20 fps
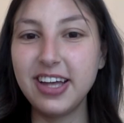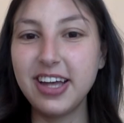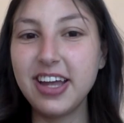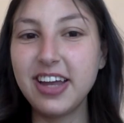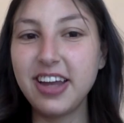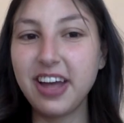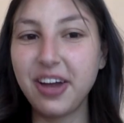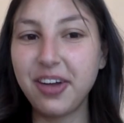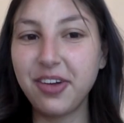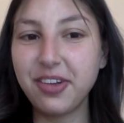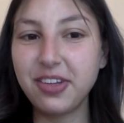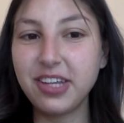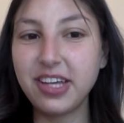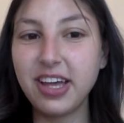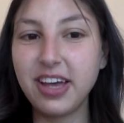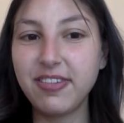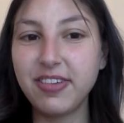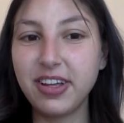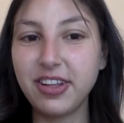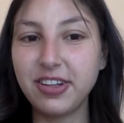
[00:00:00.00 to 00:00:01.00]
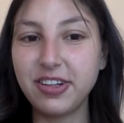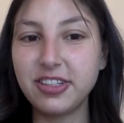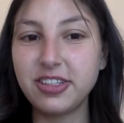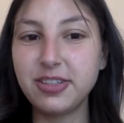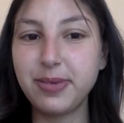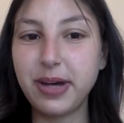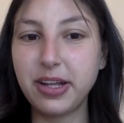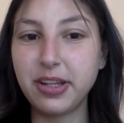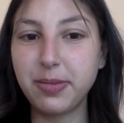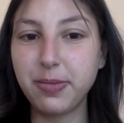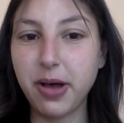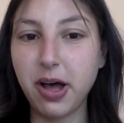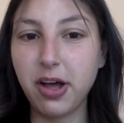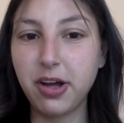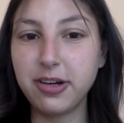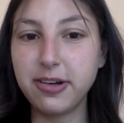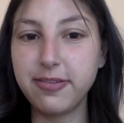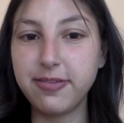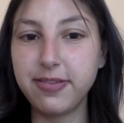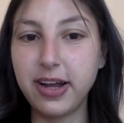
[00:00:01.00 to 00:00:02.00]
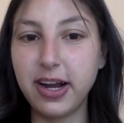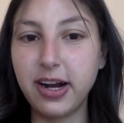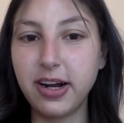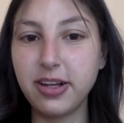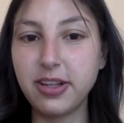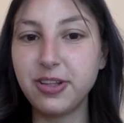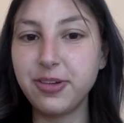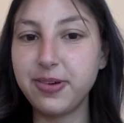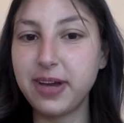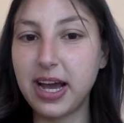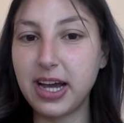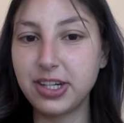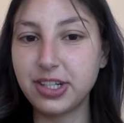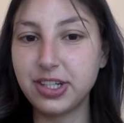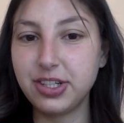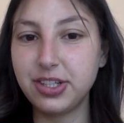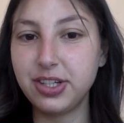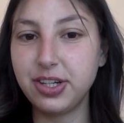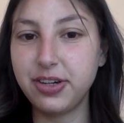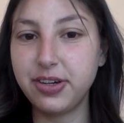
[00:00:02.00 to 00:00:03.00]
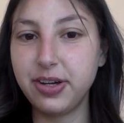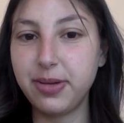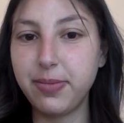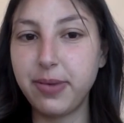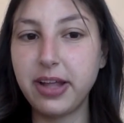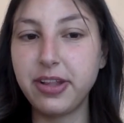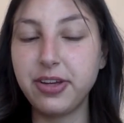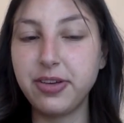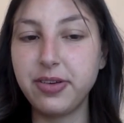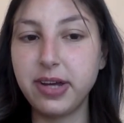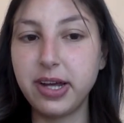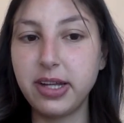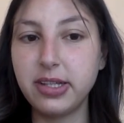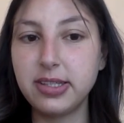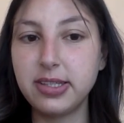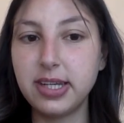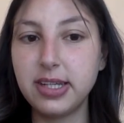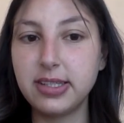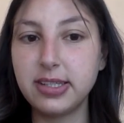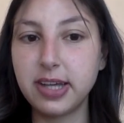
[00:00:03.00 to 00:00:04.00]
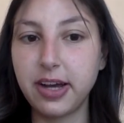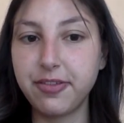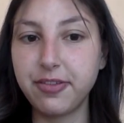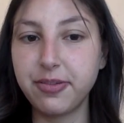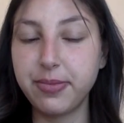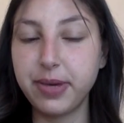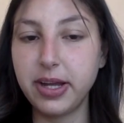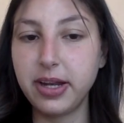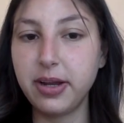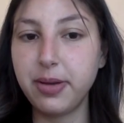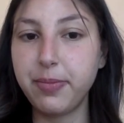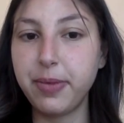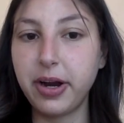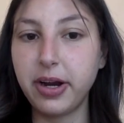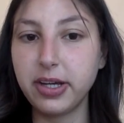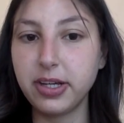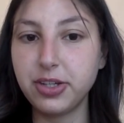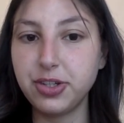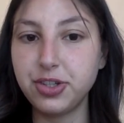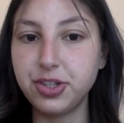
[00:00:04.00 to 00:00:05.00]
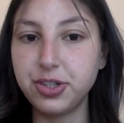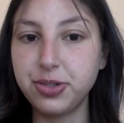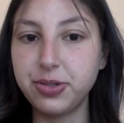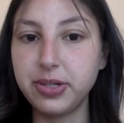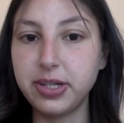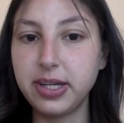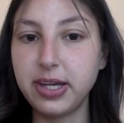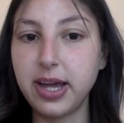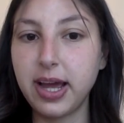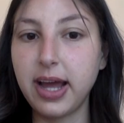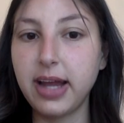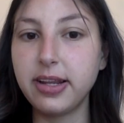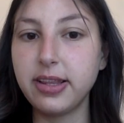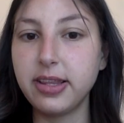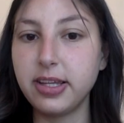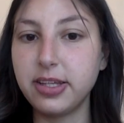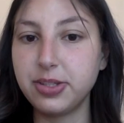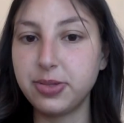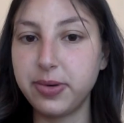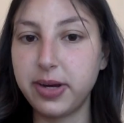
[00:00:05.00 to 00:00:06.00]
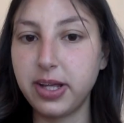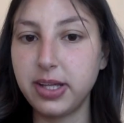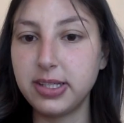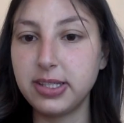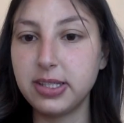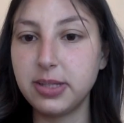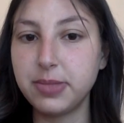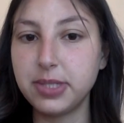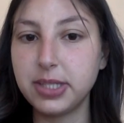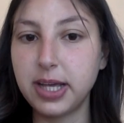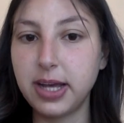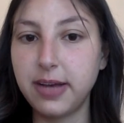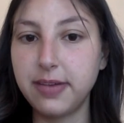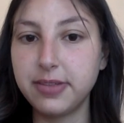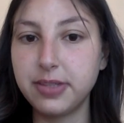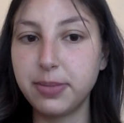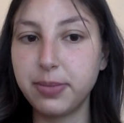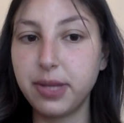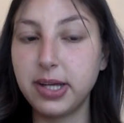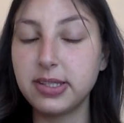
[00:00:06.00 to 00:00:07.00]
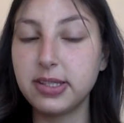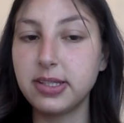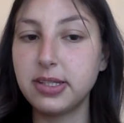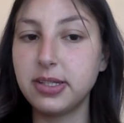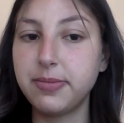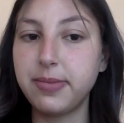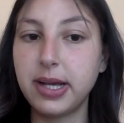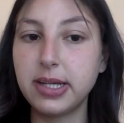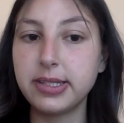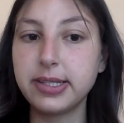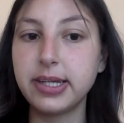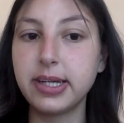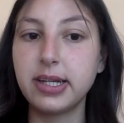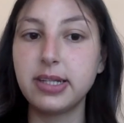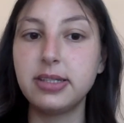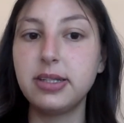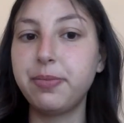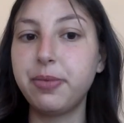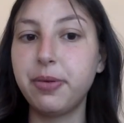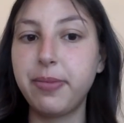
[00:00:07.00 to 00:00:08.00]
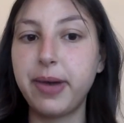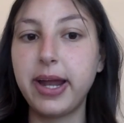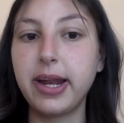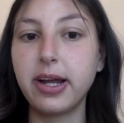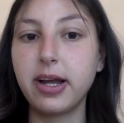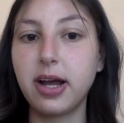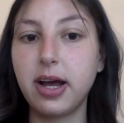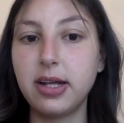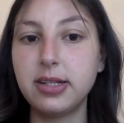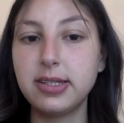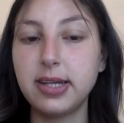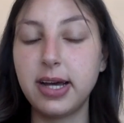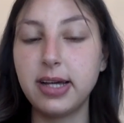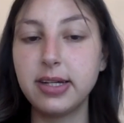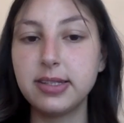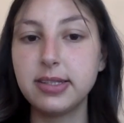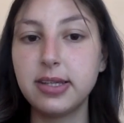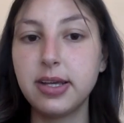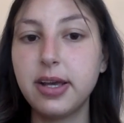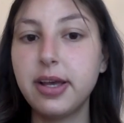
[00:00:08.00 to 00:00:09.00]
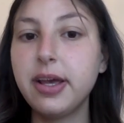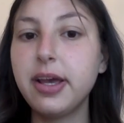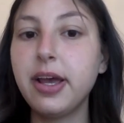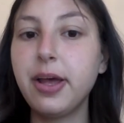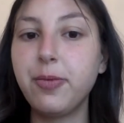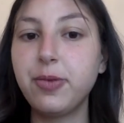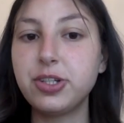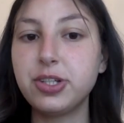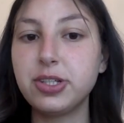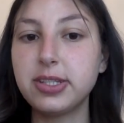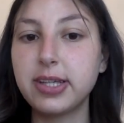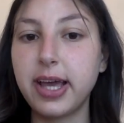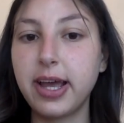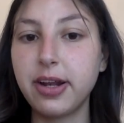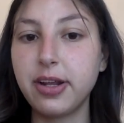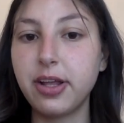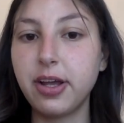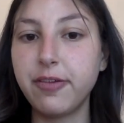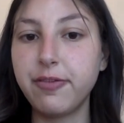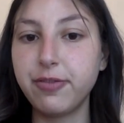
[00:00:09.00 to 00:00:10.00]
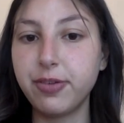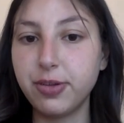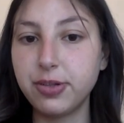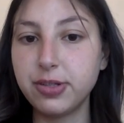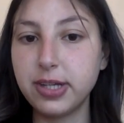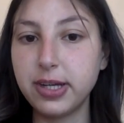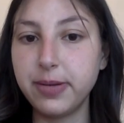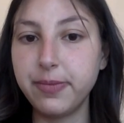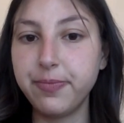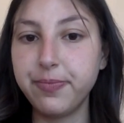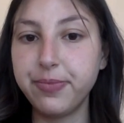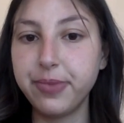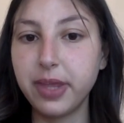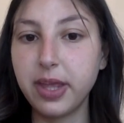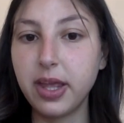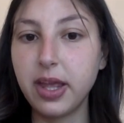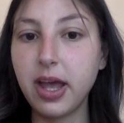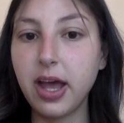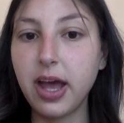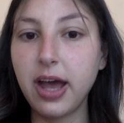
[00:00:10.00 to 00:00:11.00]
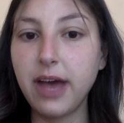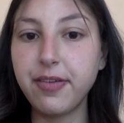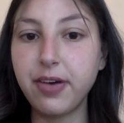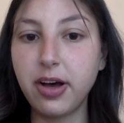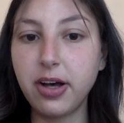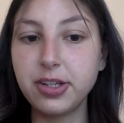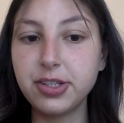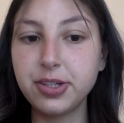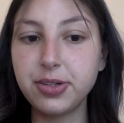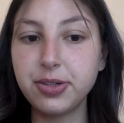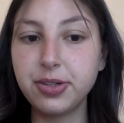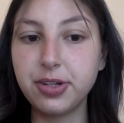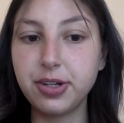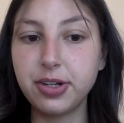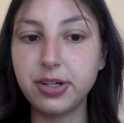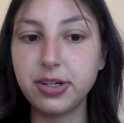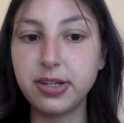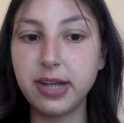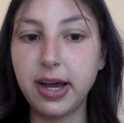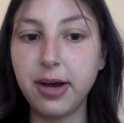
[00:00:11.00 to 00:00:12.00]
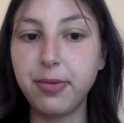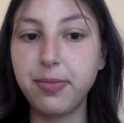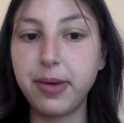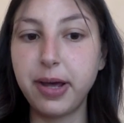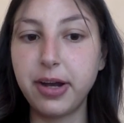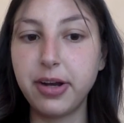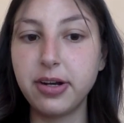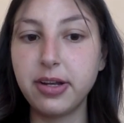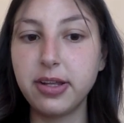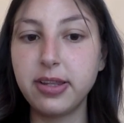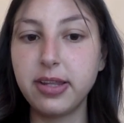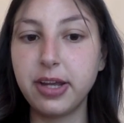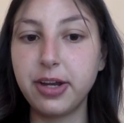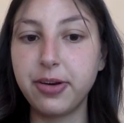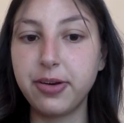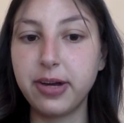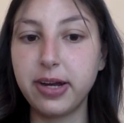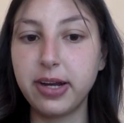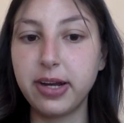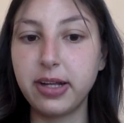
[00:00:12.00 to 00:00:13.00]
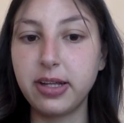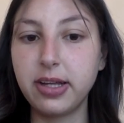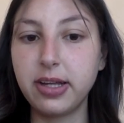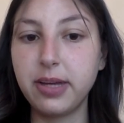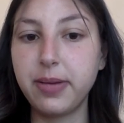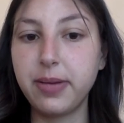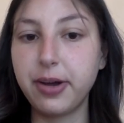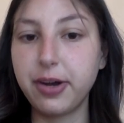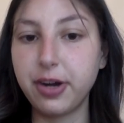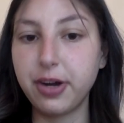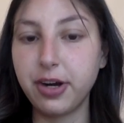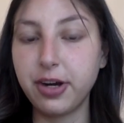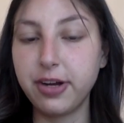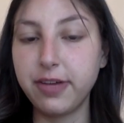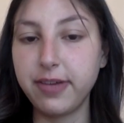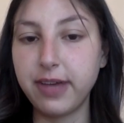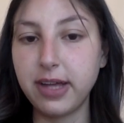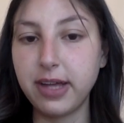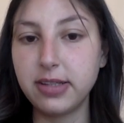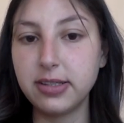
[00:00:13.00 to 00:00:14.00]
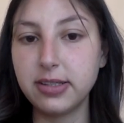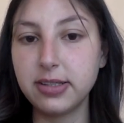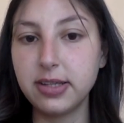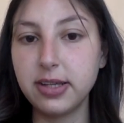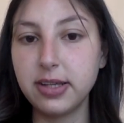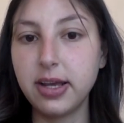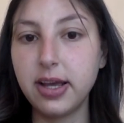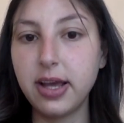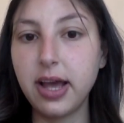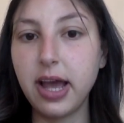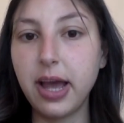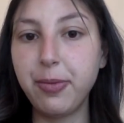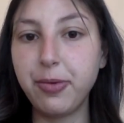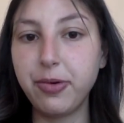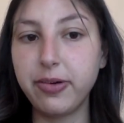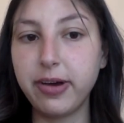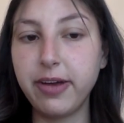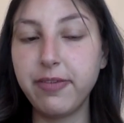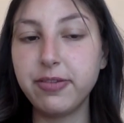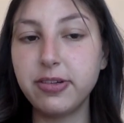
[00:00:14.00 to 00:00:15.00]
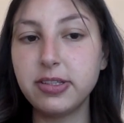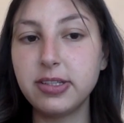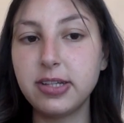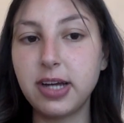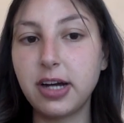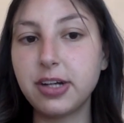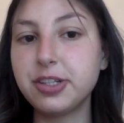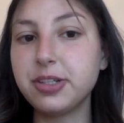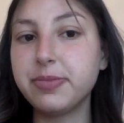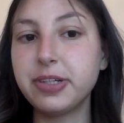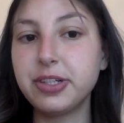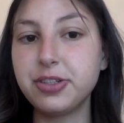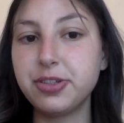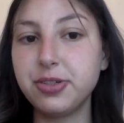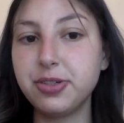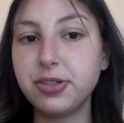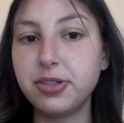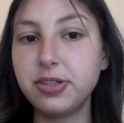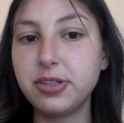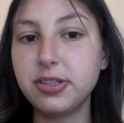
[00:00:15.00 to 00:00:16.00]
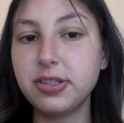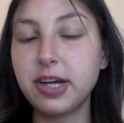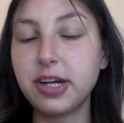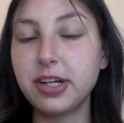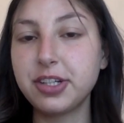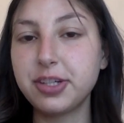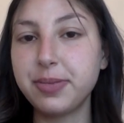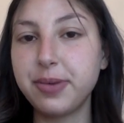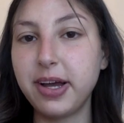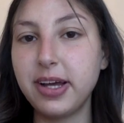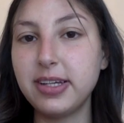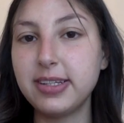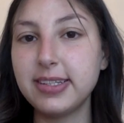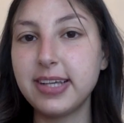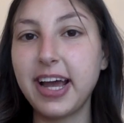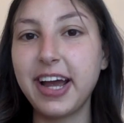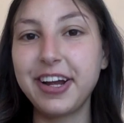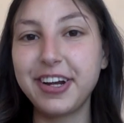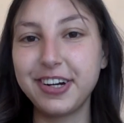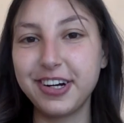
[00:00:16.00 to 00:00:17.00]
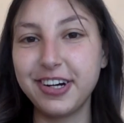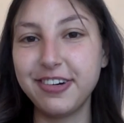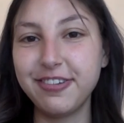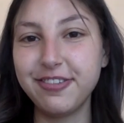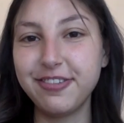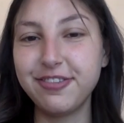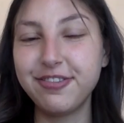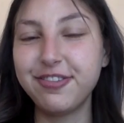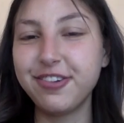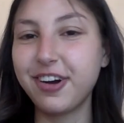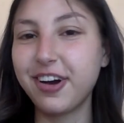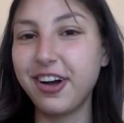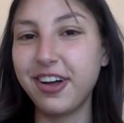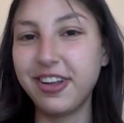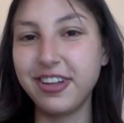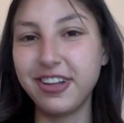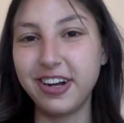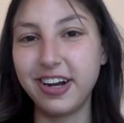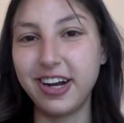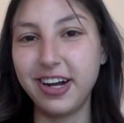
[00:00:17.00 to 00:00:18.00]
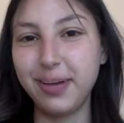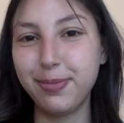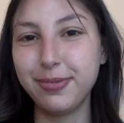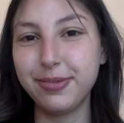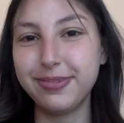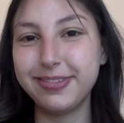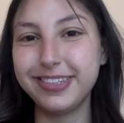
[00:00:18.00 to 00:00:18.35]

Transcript: Not only have I learned about the Pollard affair, the reaction to it by the United States government, American Jewry, and the Israelis themselves, plus the domestic and diplomatic context in which the scandal unfolded, I have also learned how better to think critically about current events. I am grateful to Dr. McDougall, Dr. Pice, and CURF for all their help.